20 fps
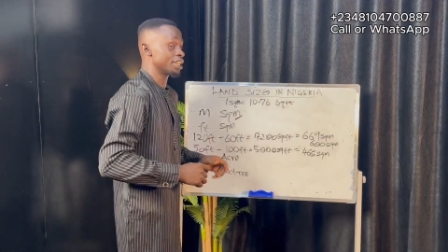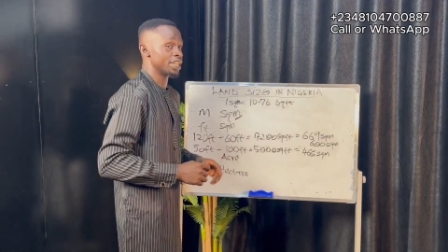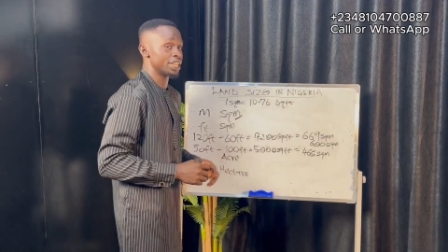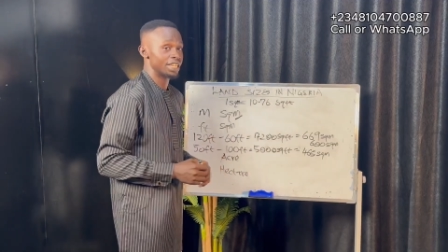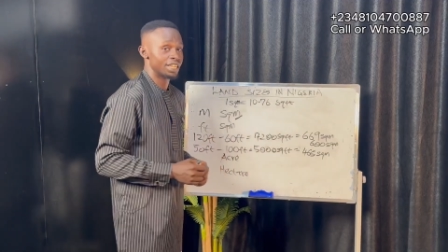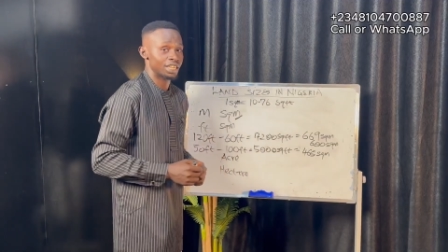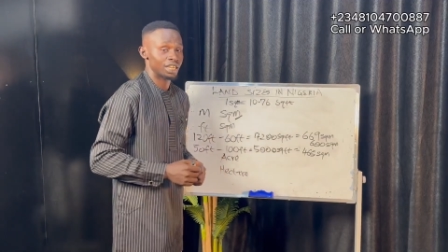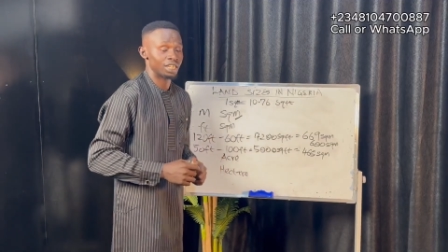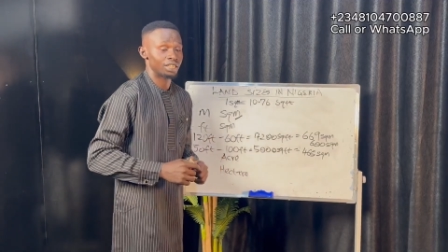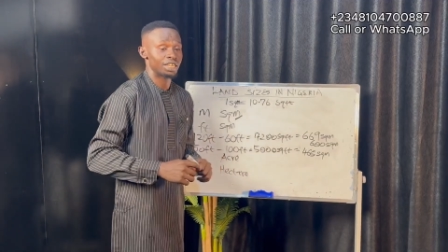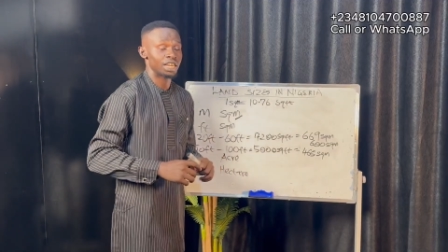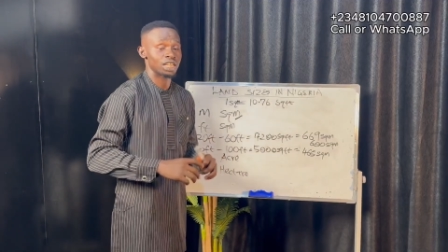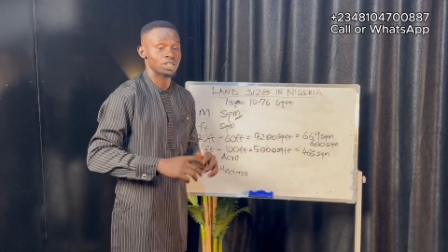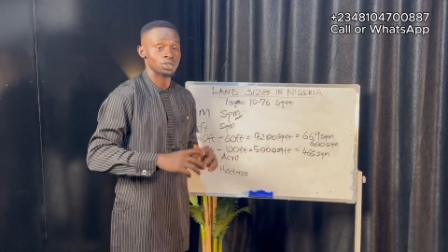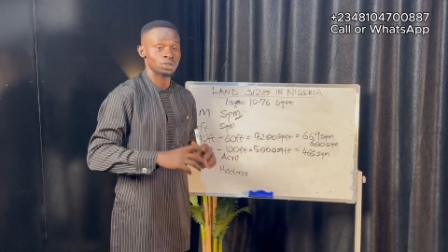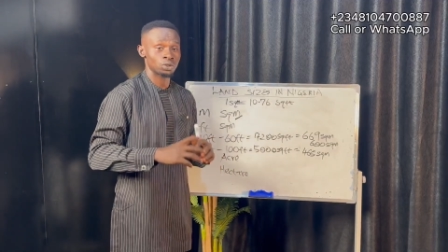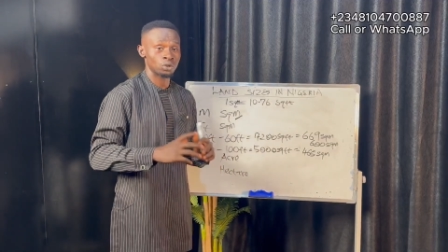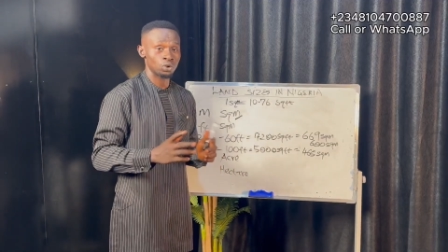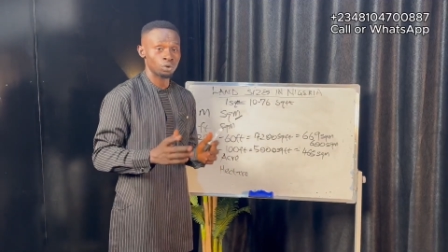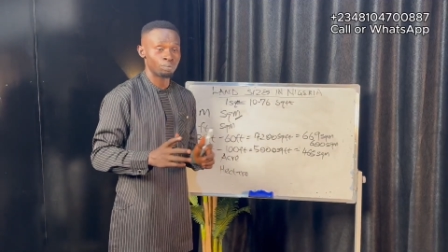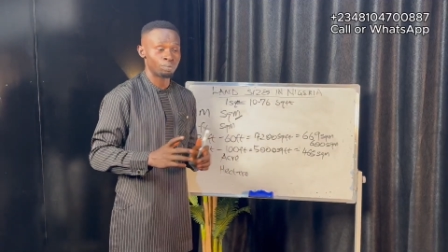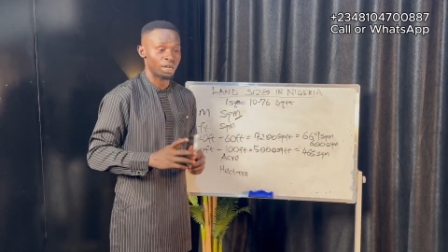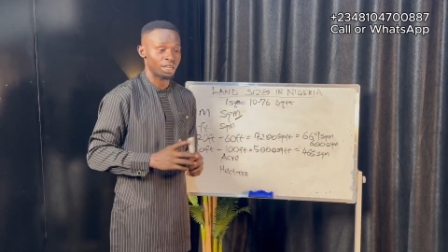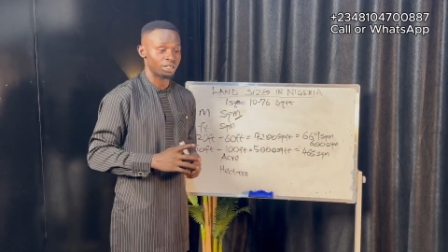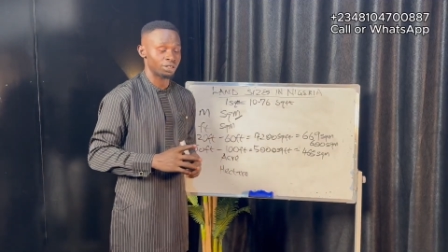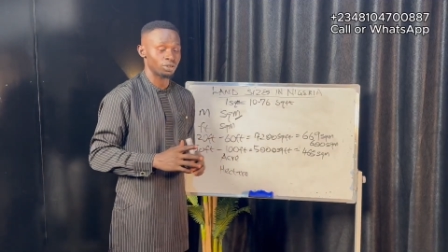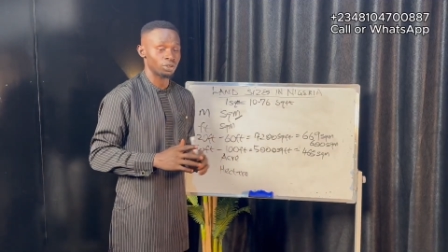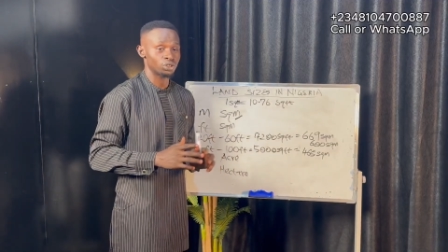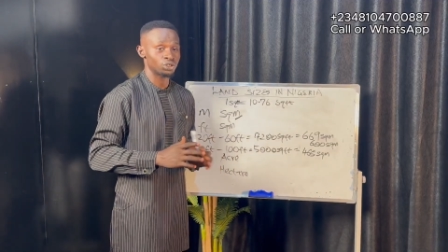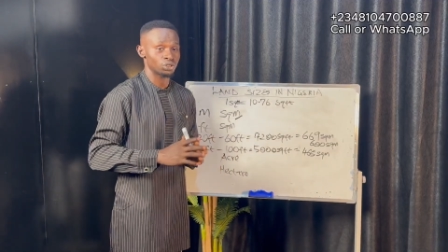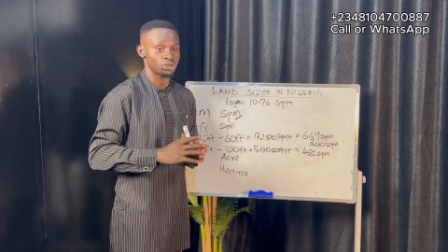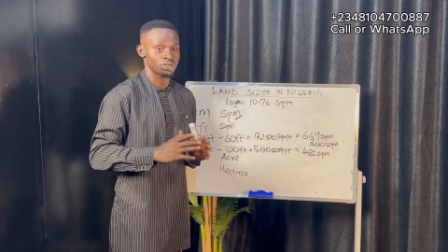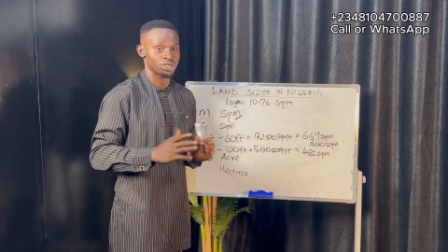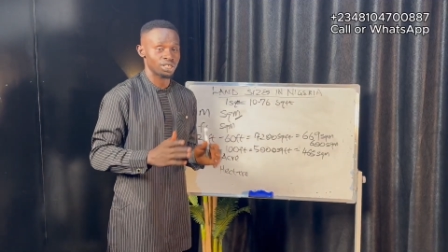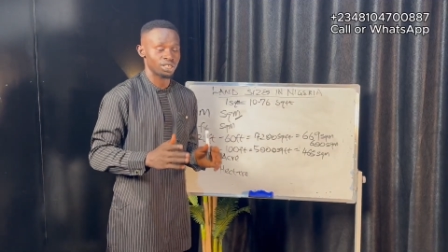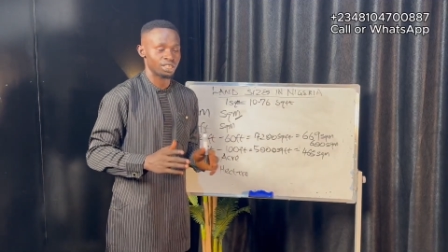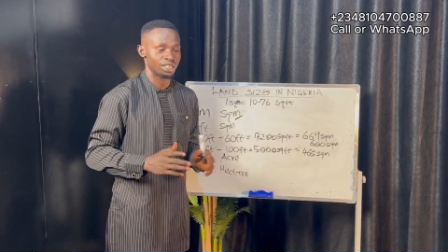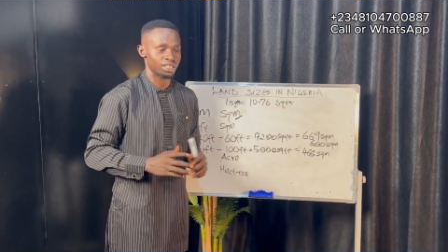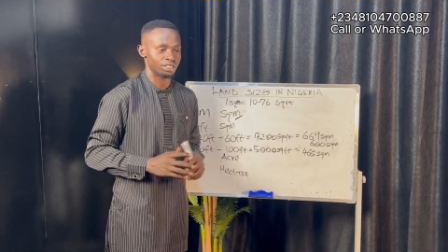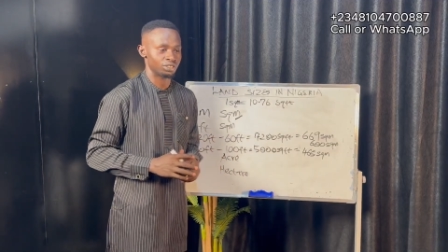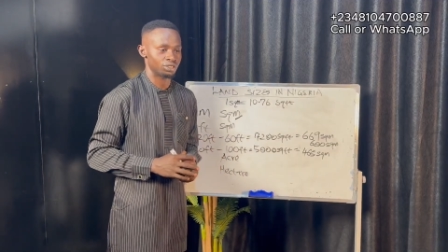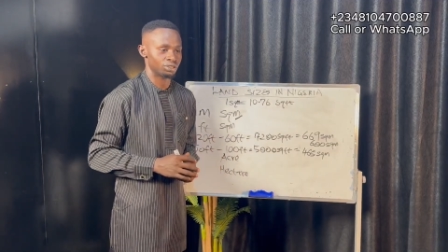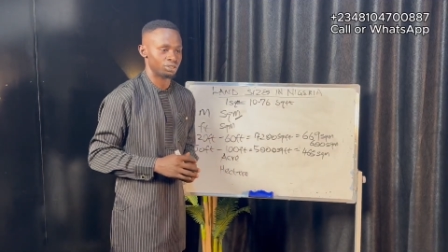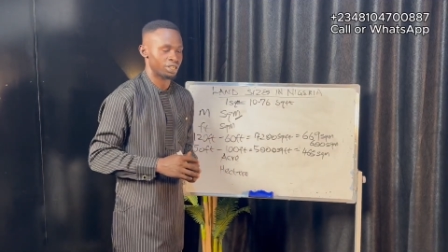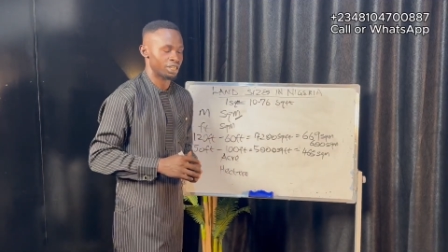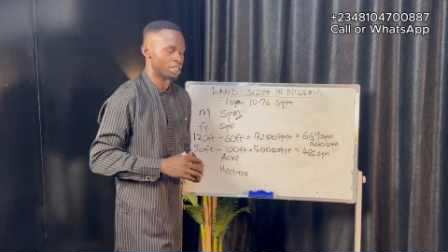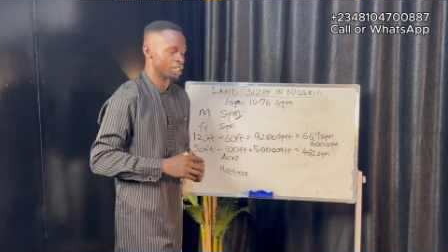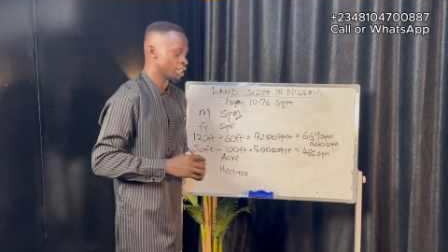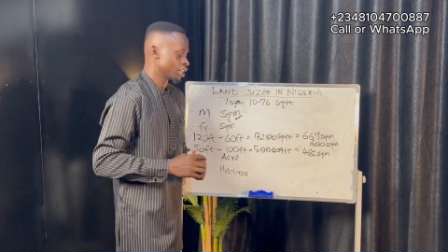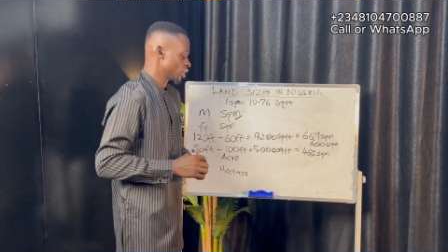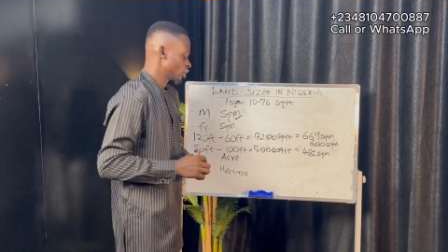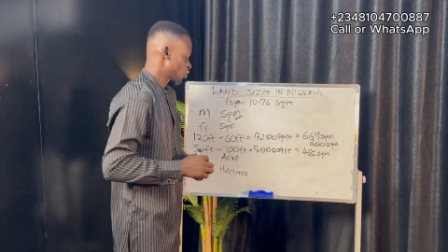an acre that's globally, not just in Nigeria.